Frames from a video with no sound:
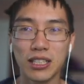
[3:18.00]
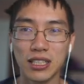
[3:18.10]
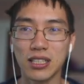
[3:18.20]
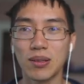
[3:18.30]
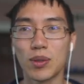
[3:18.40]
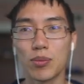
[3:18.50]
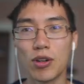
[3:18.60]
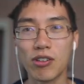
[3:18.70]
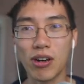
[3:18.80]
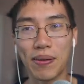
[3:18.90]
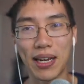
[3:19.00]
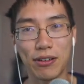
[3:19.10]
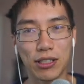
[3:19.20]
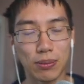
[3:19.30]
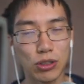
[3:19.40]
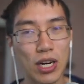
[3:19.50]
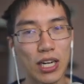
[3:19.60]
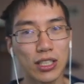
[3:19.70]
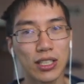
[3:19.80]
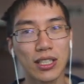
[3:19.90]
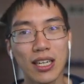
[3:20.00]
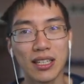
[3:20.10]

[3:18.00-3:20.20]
system or programming language abstraction